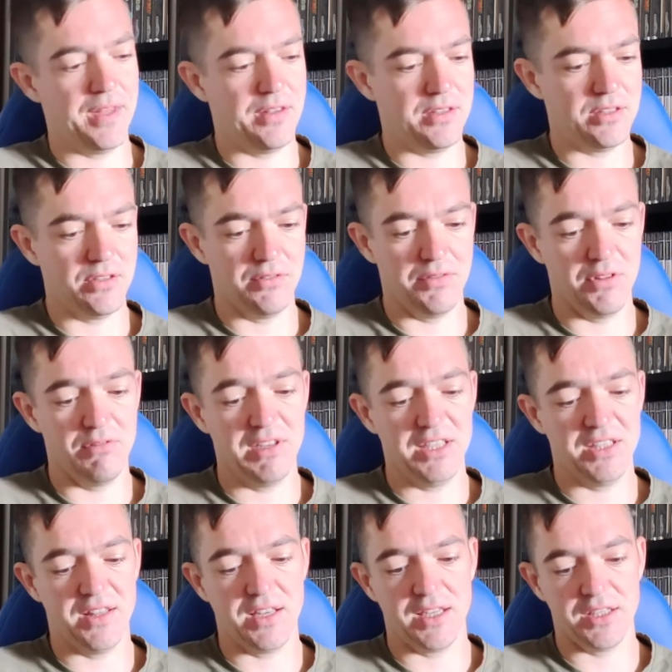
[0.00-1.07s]
So for the
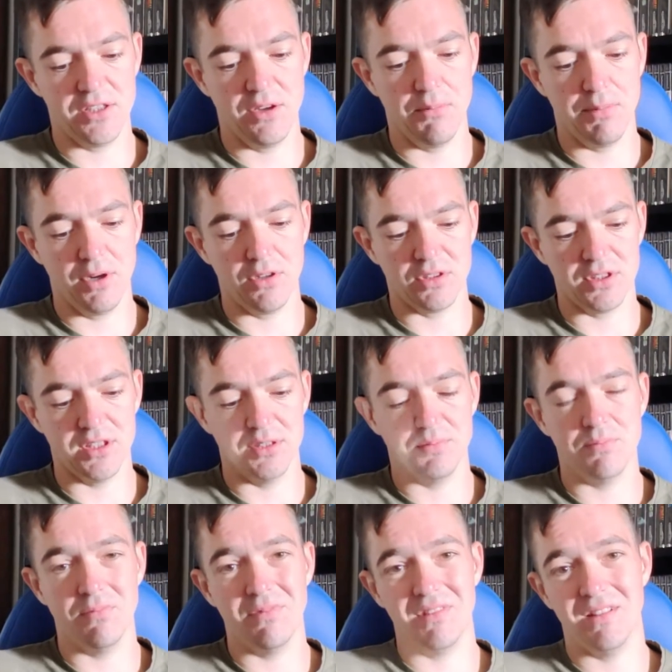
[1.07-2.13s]
reason that it's not boxed is
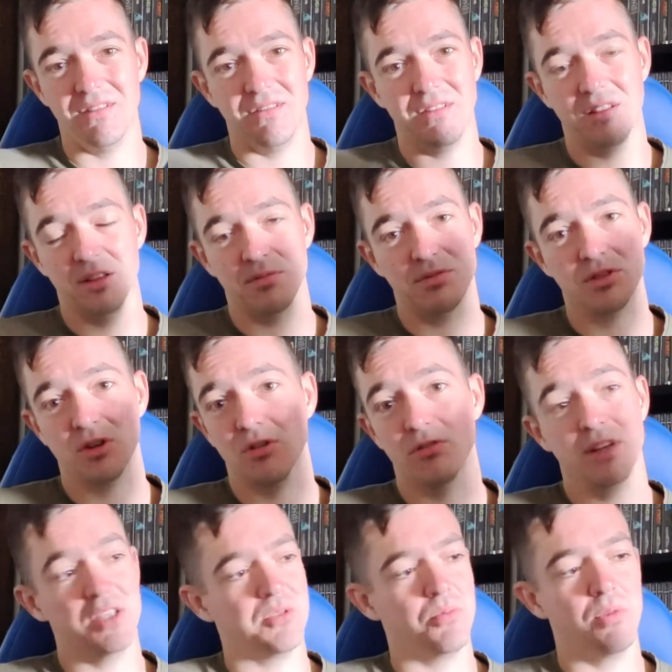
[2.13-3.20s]
the sole
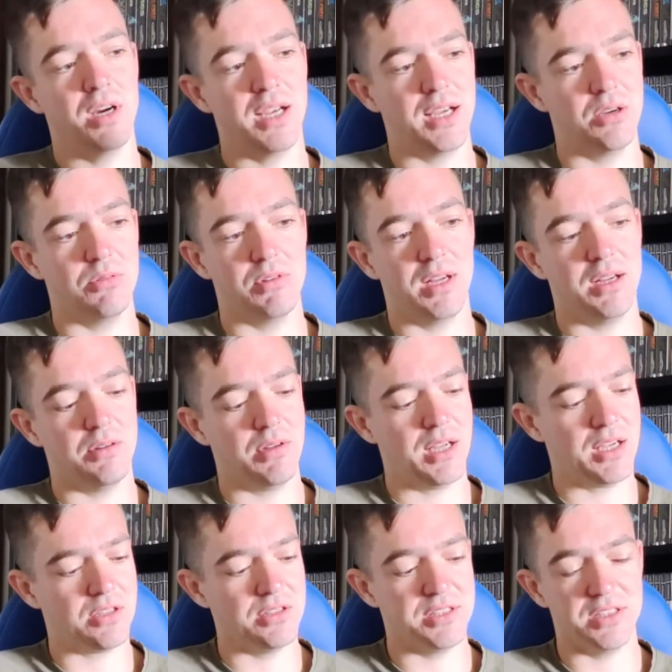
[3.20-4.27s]
reason why I
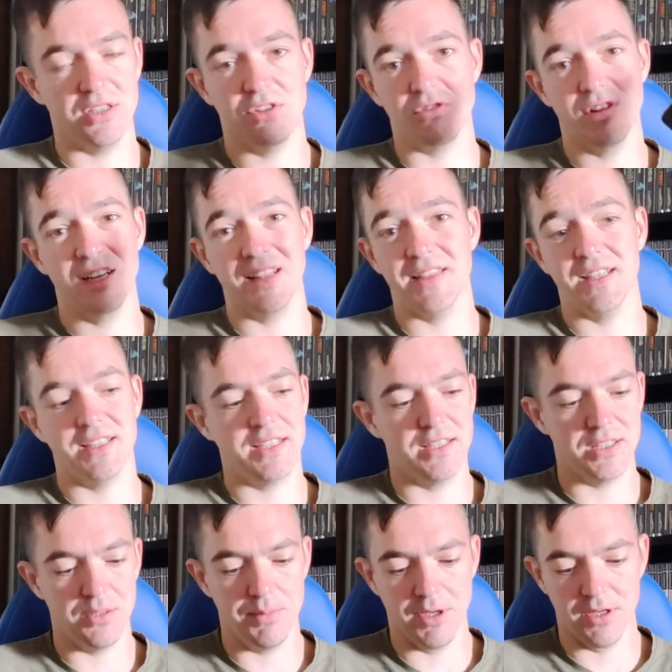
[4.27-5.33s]
consider trading this in,
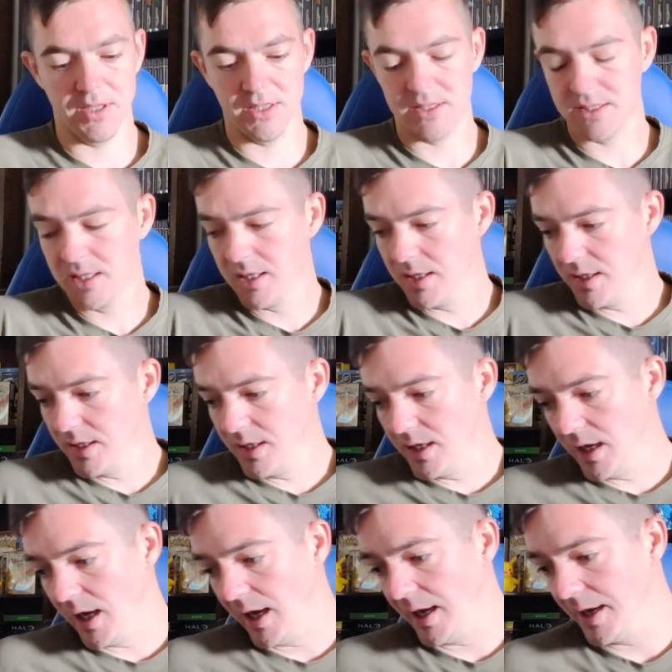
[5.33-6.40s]
to be honest.
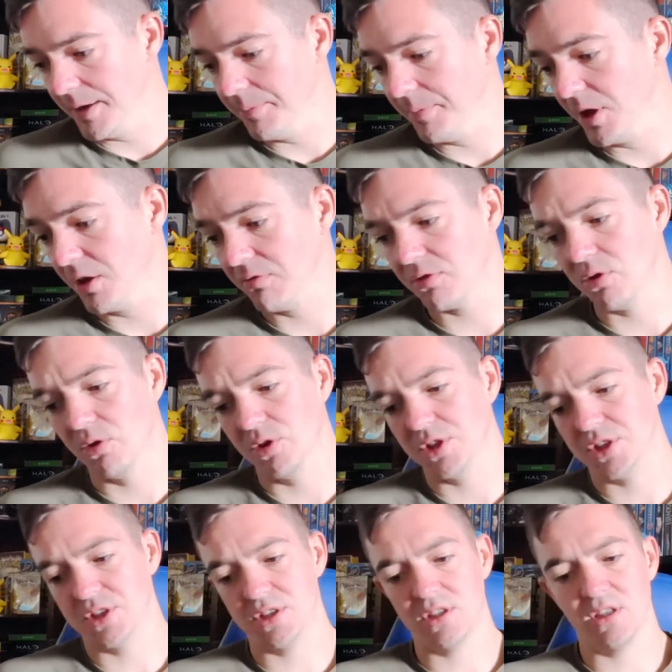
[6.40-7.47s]
And of
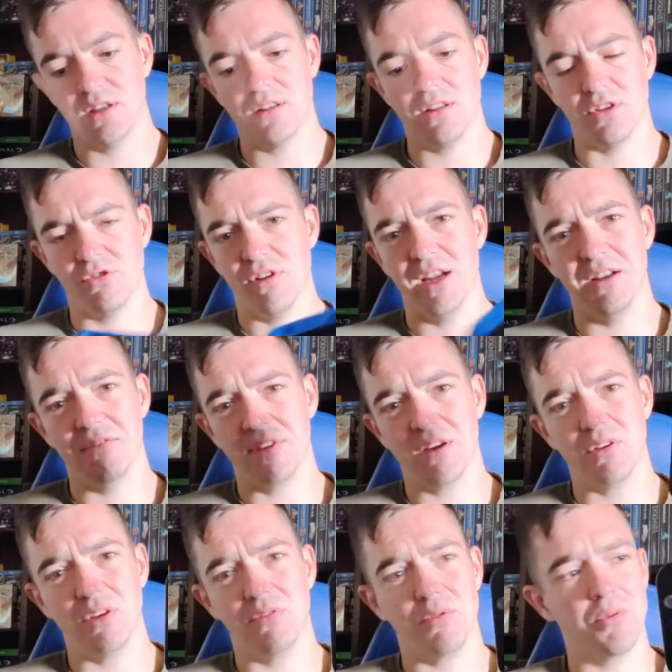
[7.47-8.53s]
course the trading
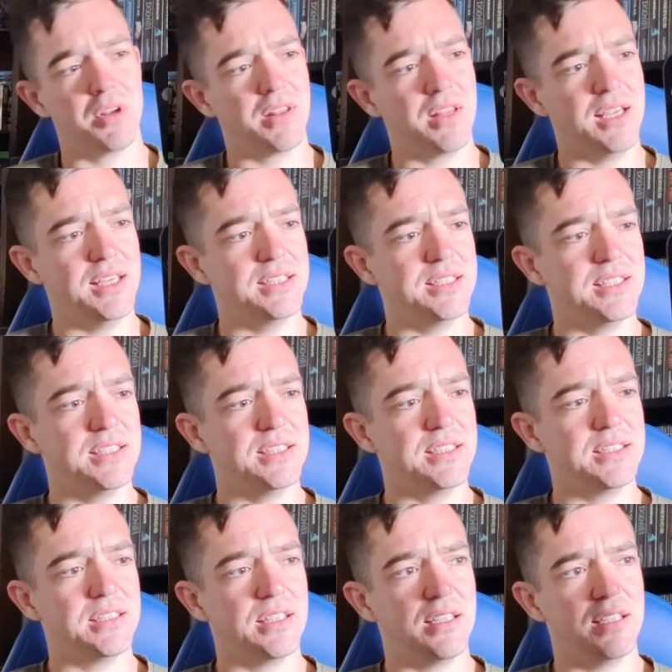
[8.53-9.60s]
value for one of these
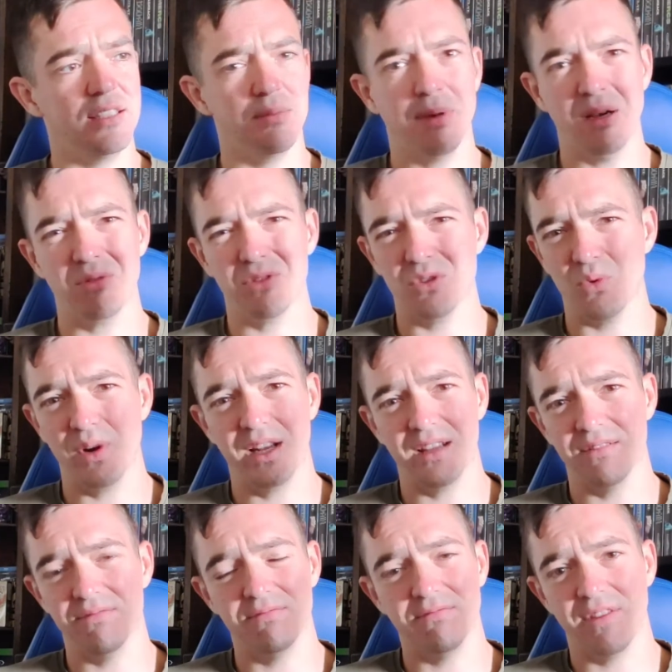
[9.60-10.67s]
is about
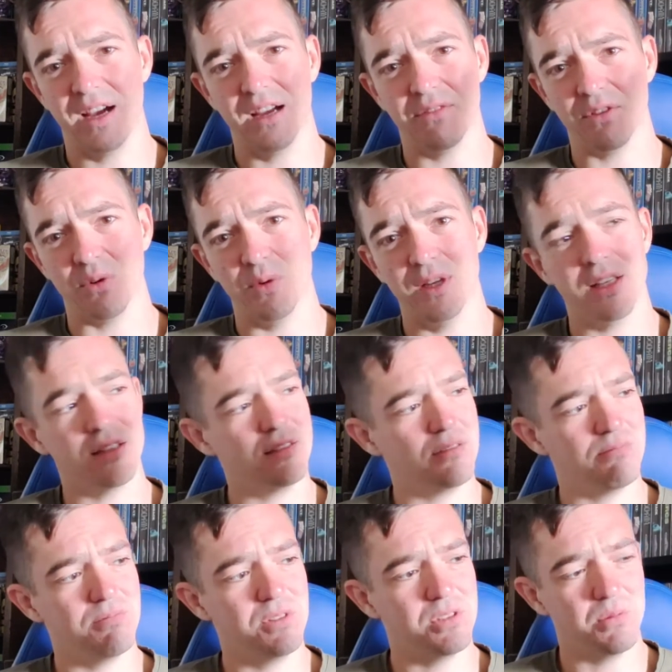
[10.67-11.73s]
25 quid,
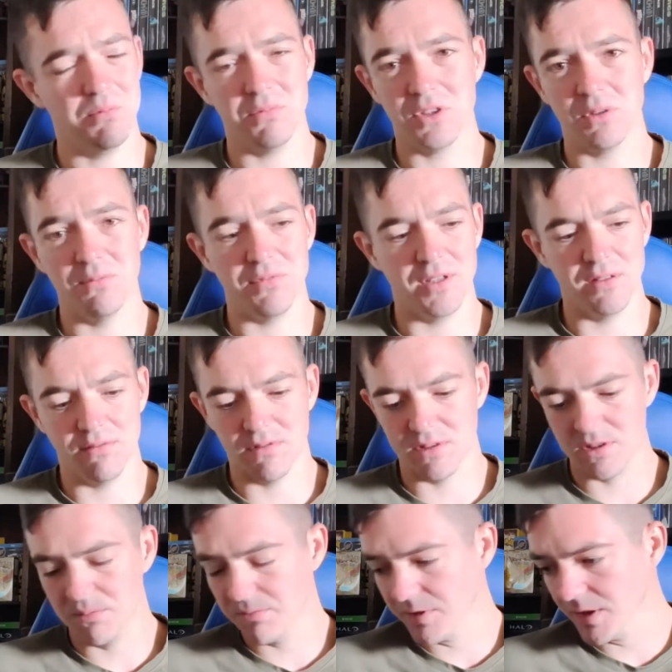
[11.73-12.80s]
something
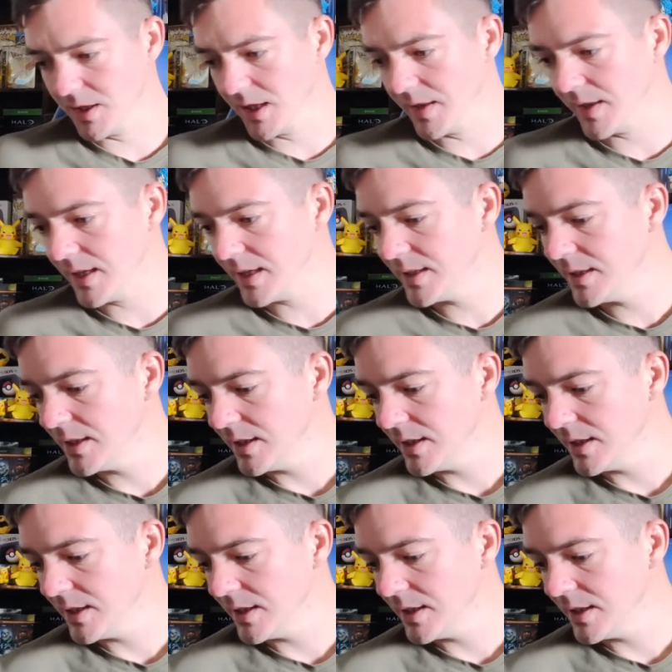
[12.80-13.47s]
like that.